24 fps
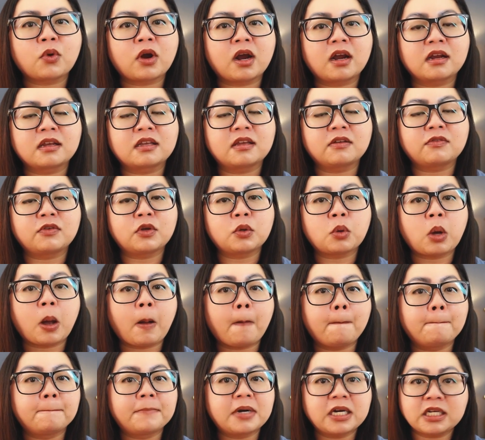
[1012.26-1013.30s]
where I give you a
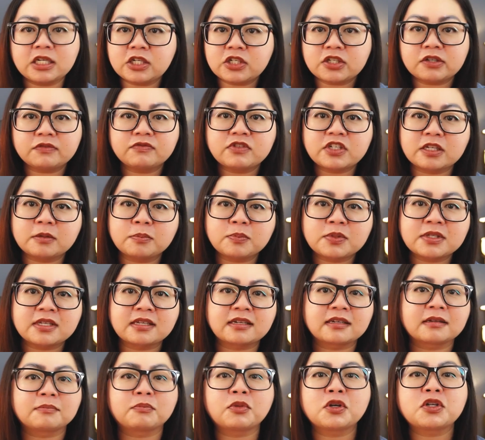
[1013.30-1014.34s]
bunch of tips
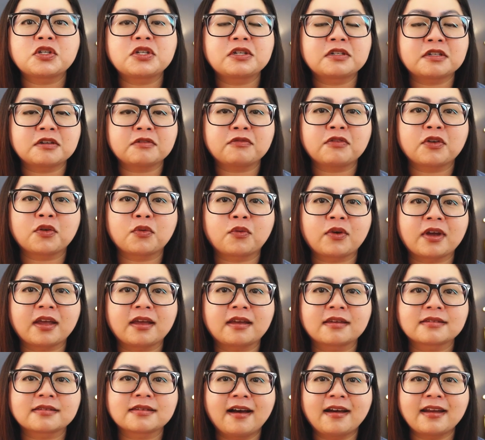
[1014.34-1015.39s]
in a bunch of different
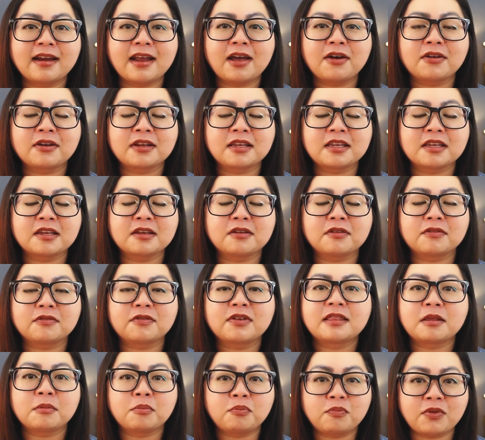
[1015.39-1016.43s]
ways on how to give
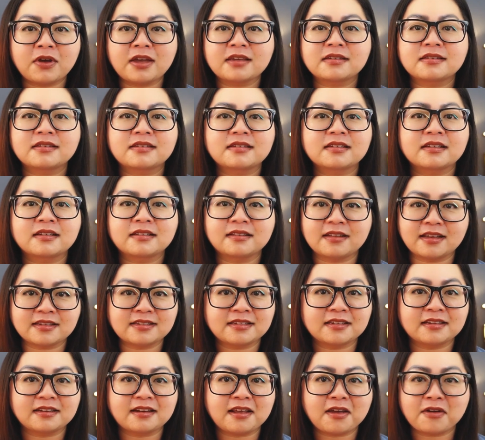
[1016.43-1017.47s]
the best
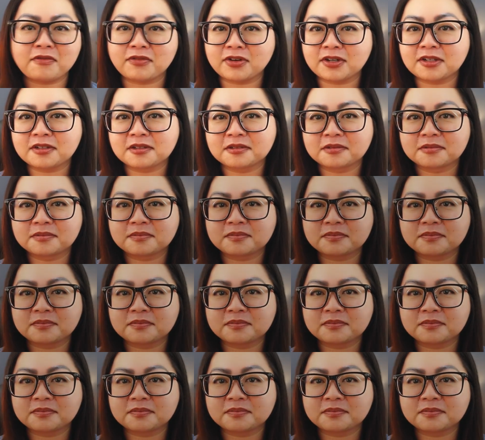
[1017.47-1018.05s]
lesson ever.